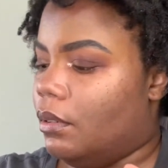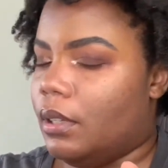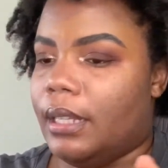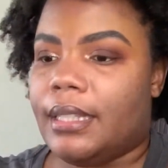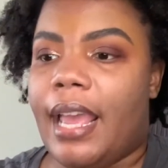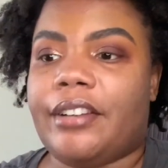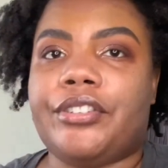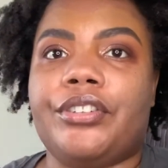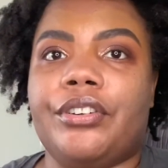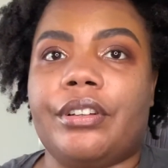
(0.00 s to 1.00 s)

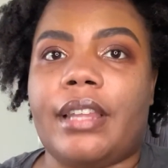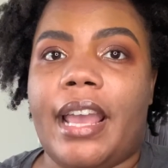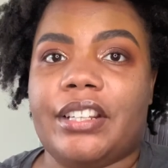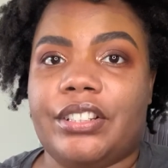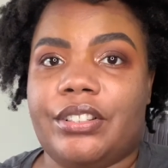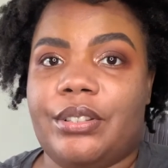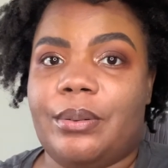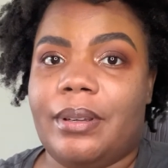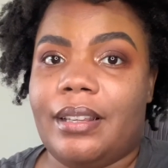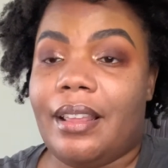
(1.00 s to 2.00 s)
attach your lashes
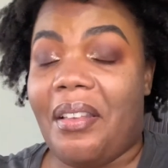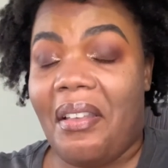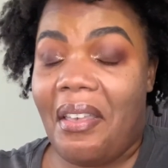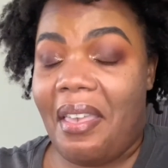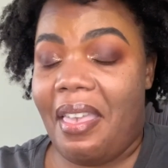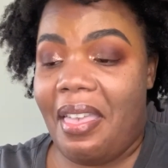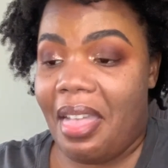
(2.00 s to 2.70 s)
to it.